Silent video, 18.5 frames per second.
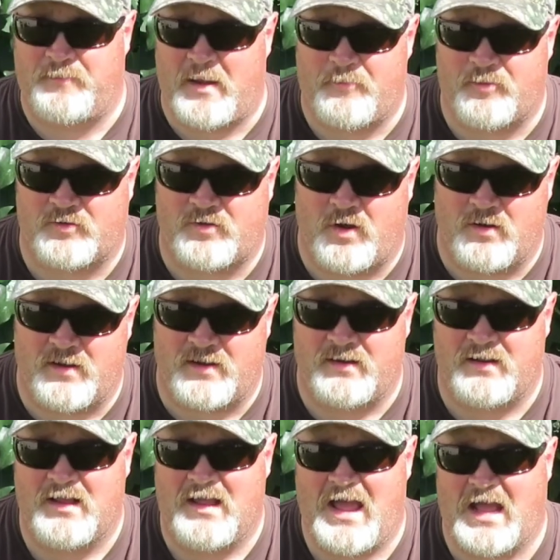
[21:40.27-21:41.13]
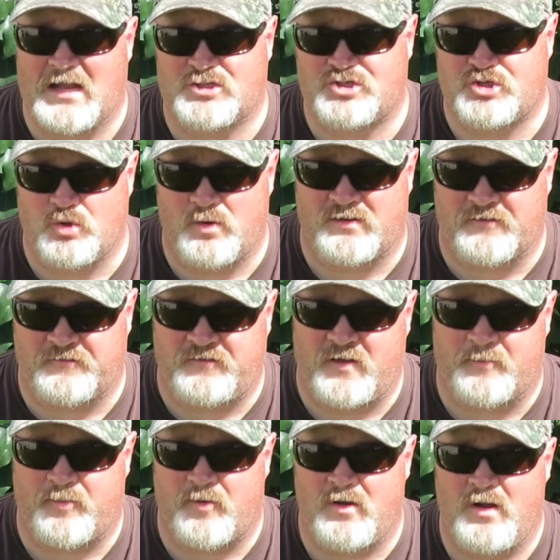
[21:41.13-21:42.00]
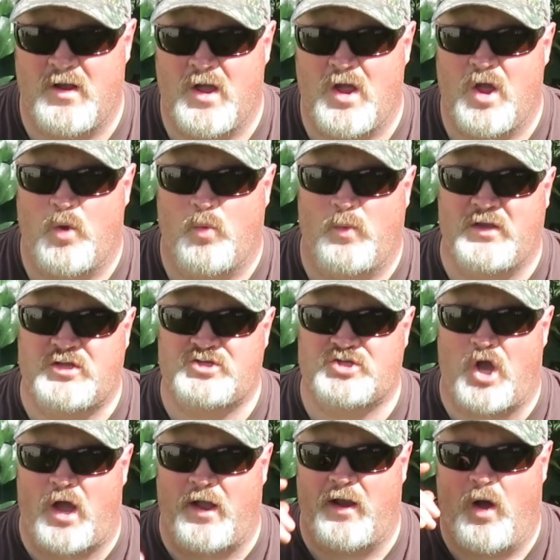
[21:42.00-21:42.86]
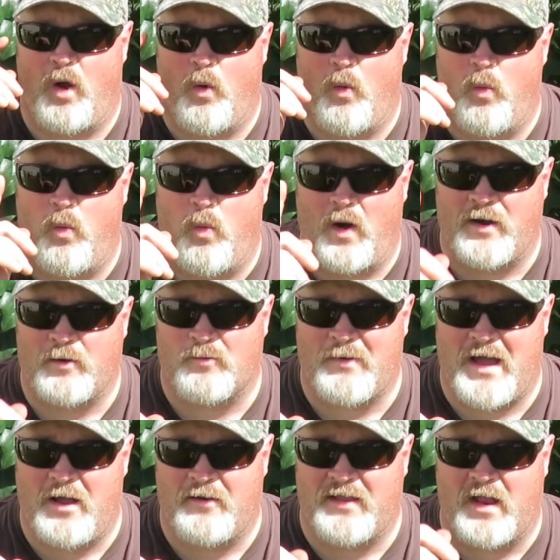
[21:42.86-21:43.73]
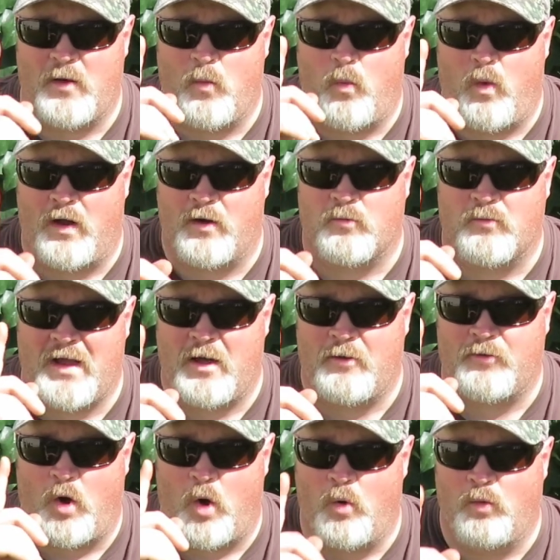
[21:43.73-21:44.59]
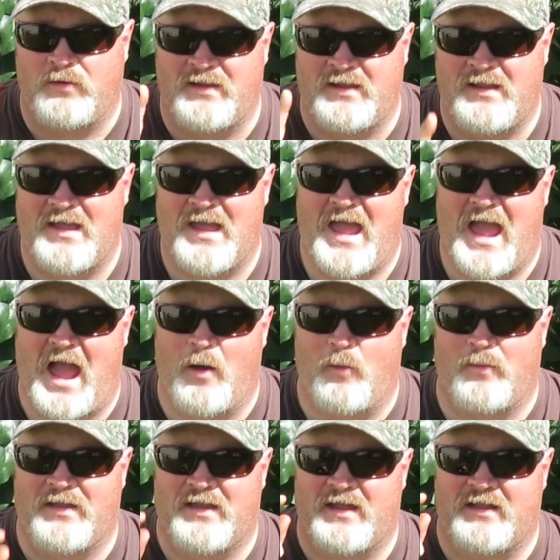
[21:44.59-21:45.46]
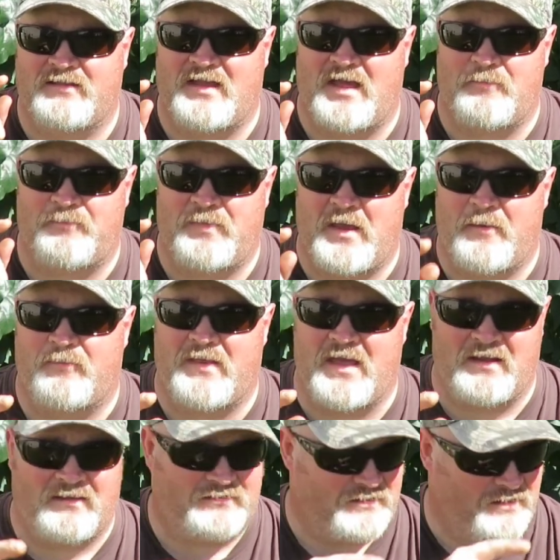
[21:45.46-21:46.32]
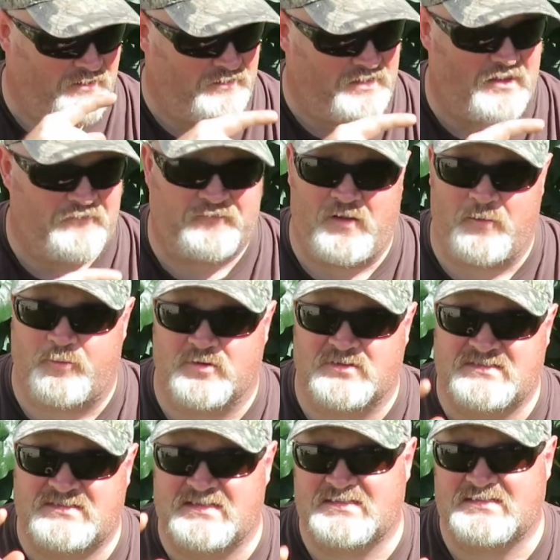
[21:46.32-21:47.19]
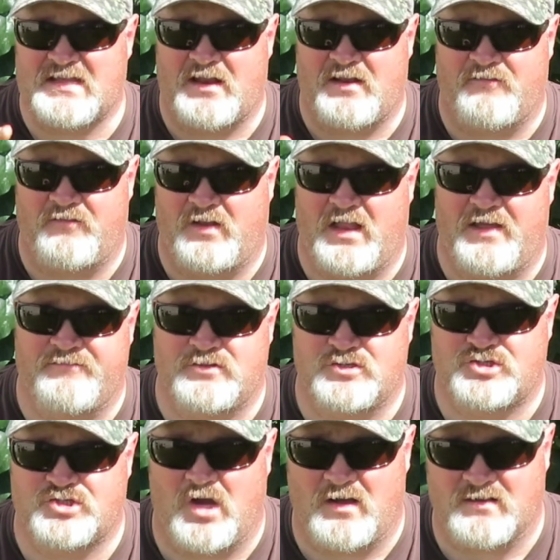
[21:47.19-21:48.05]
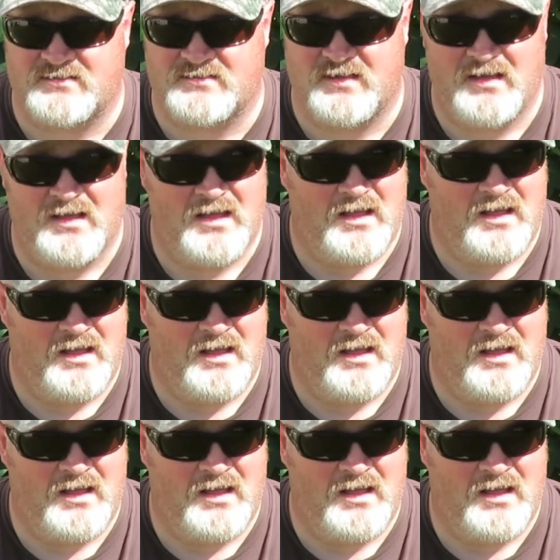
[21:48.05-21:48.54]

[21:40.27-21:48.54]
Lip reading: paper target and shoot at the flipper. We shot one round and one round only, and we hit that flipper 6 out of 11 shots.